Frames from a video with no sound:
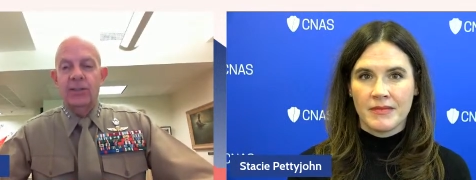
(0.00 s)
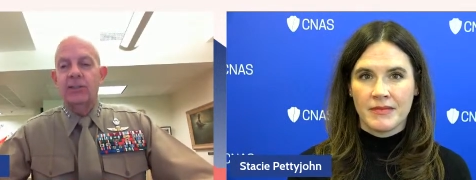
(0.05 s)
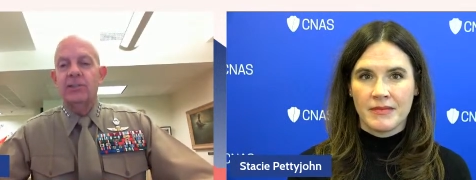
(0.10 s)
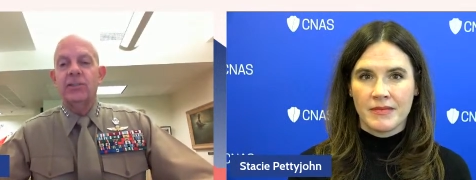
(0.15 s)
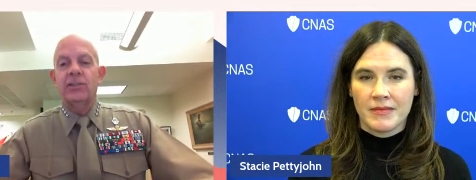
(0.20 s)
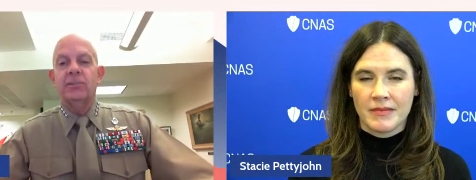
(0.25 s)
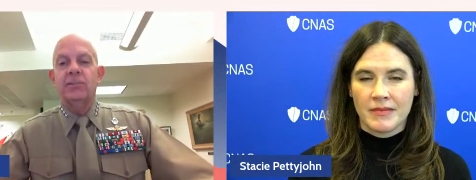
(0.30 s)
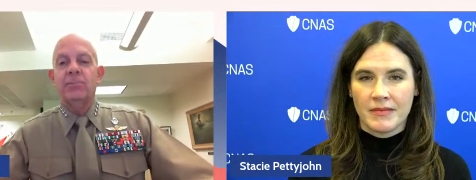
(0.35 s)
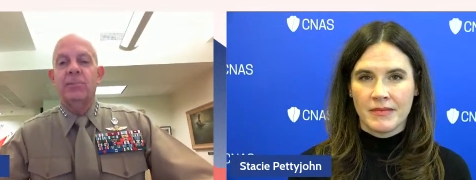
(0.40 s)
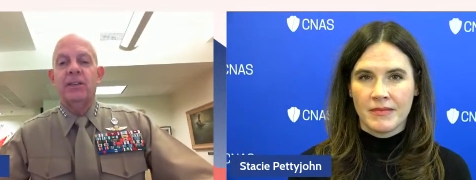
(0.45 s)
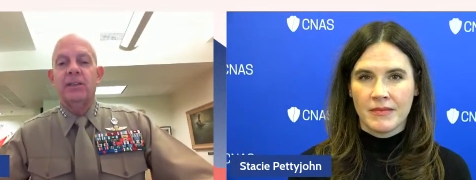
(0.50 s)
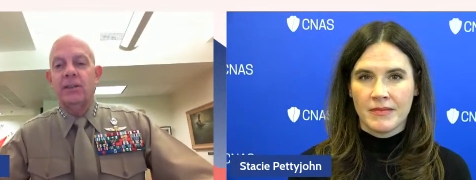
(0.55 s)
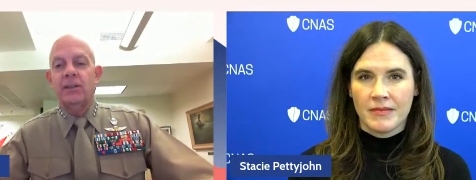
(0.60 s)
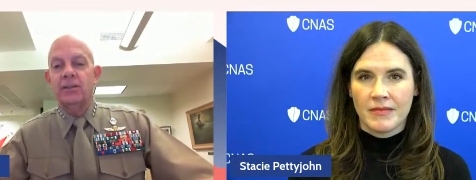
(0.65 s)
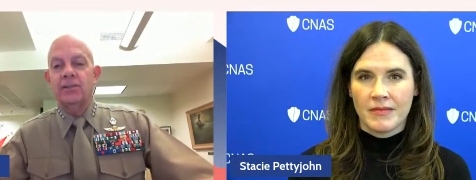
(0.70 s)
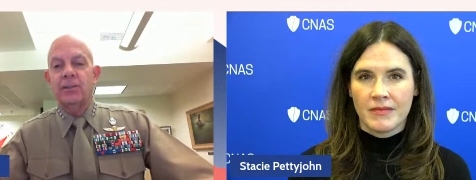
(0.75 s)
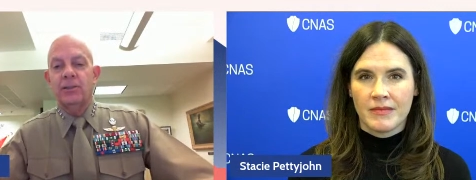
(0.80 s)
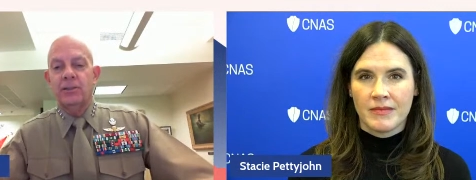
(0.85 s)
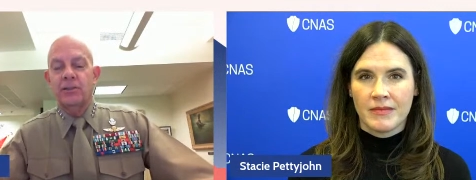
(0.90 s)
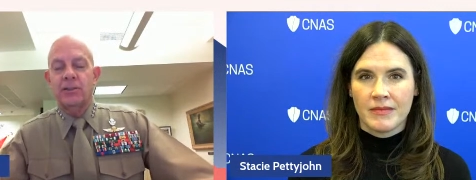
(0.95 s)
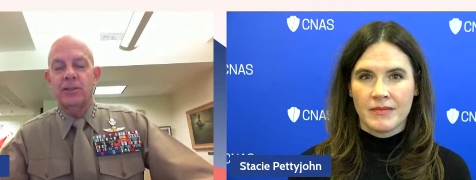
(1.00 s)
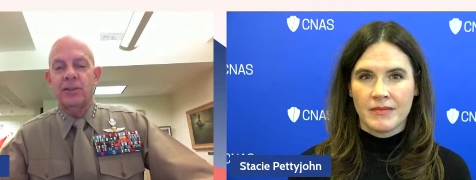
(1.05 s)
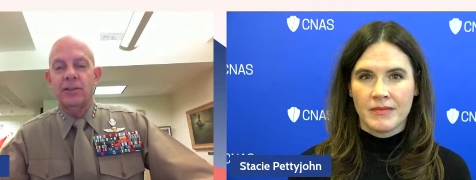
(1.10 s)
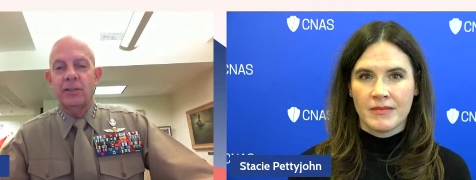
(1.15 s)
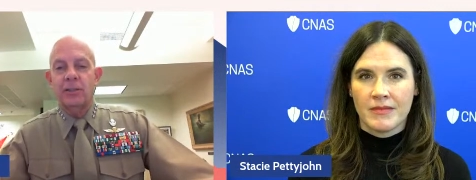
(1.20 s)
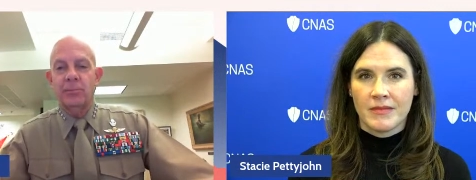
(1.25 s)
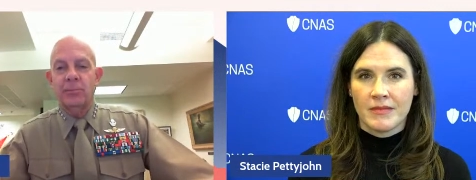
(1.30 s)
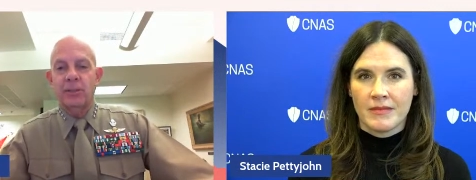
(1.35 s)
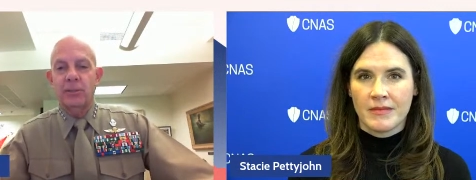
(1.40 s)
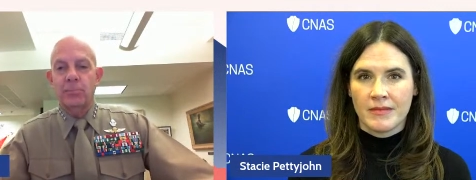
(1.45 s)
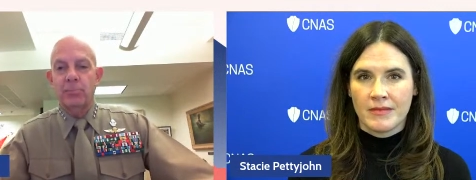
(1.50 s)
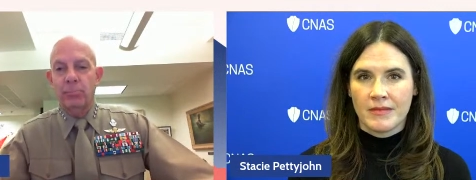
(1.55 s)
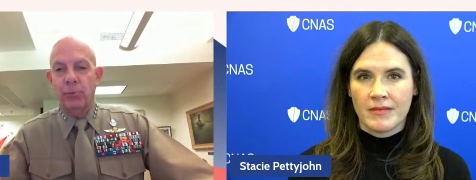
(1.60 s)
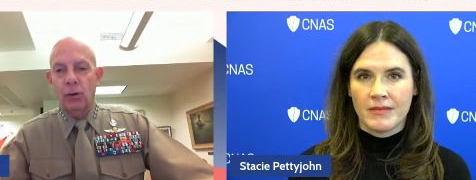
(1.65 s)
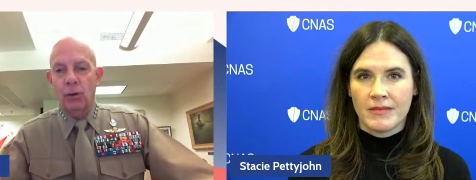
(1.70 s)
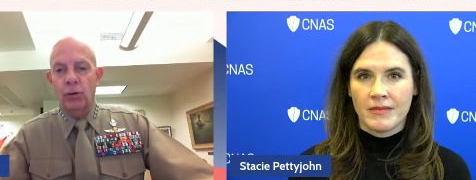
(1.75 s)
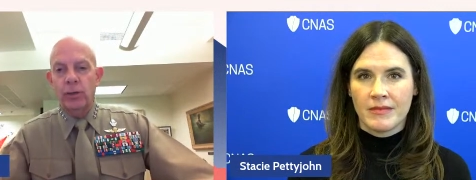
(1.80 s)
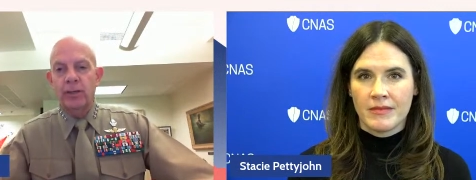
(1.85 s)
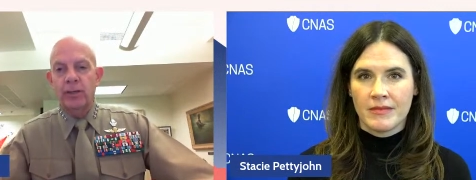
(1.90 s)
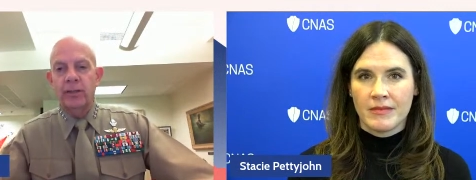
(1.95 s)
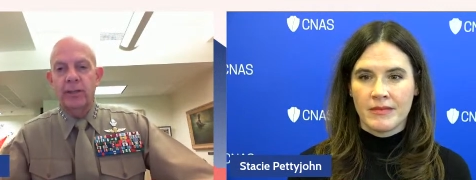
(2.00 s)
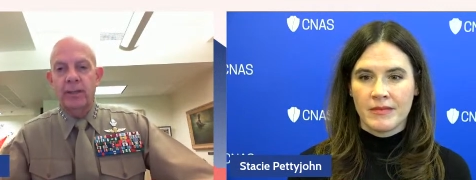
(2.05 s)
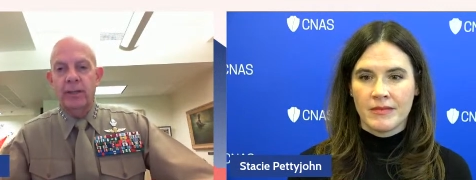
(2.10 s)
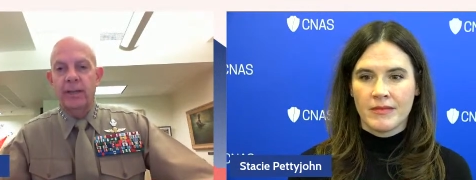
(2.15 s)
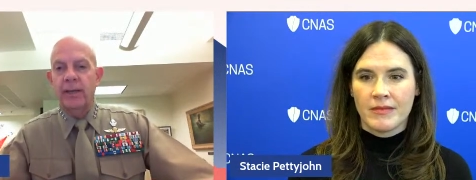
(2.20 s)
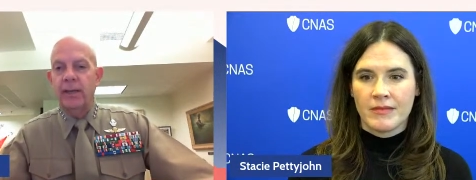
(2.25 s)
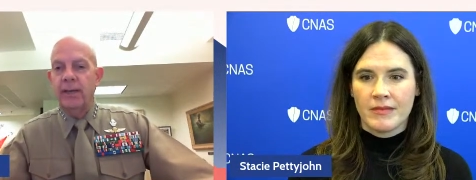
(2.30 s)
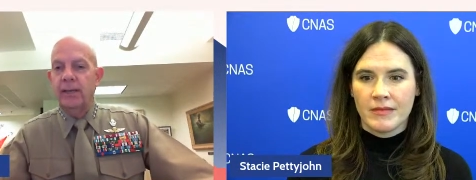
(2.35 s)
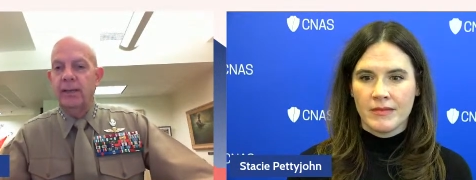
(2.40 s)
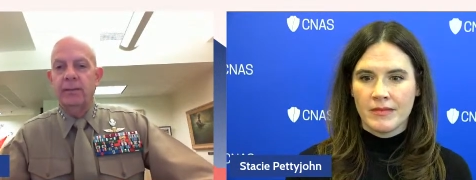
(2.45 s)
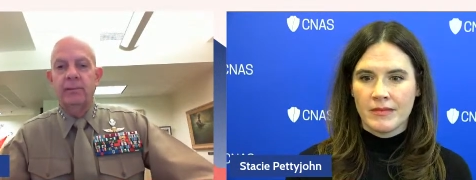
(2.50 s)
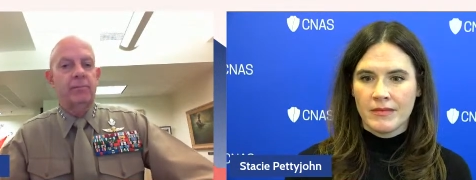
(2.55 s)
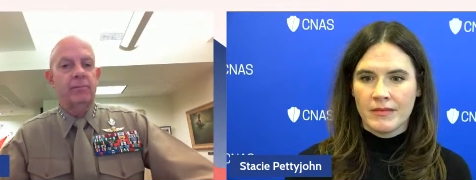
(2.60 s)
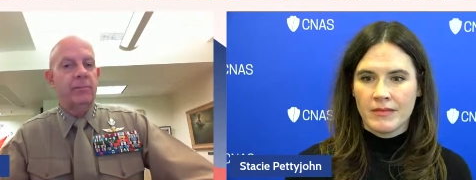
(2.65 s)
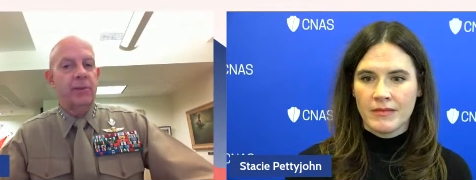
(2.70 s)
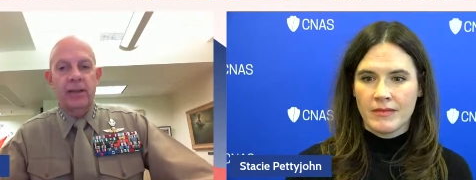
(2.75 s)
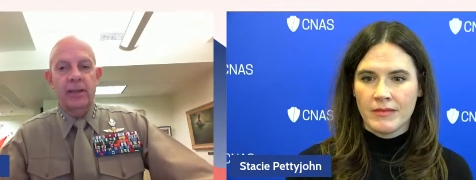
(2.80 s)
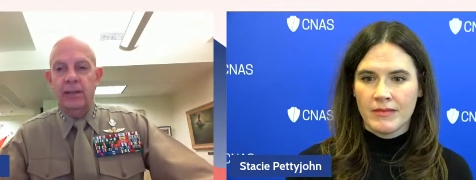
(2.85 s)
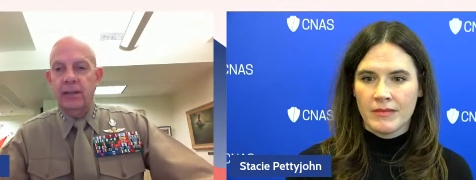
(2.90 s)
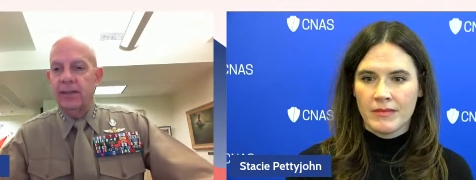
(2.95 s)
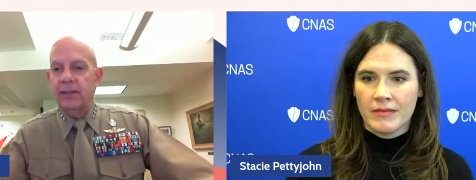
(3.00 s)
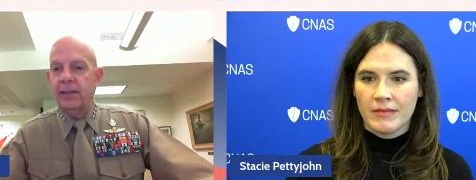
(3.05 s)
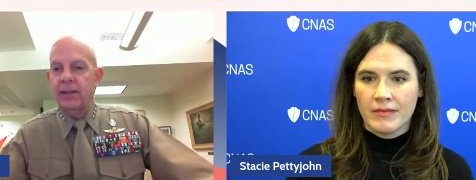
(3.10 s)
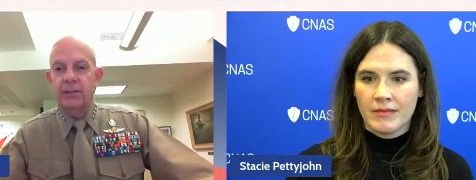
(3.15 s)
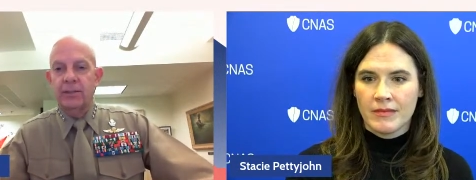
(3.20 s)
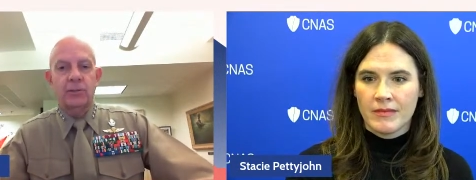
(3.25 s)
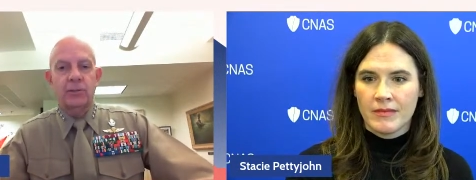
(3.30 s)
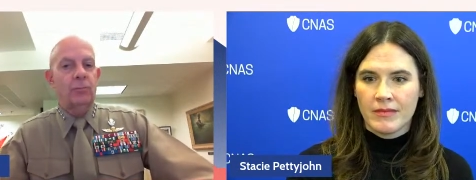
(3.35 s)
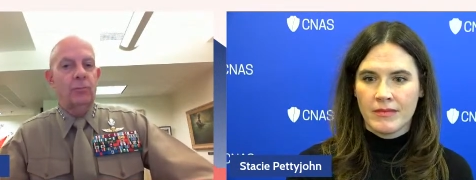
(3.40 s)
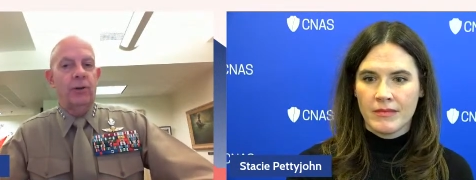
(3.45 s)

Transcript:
Speaker 1: isn't because our system is broken today, failing us.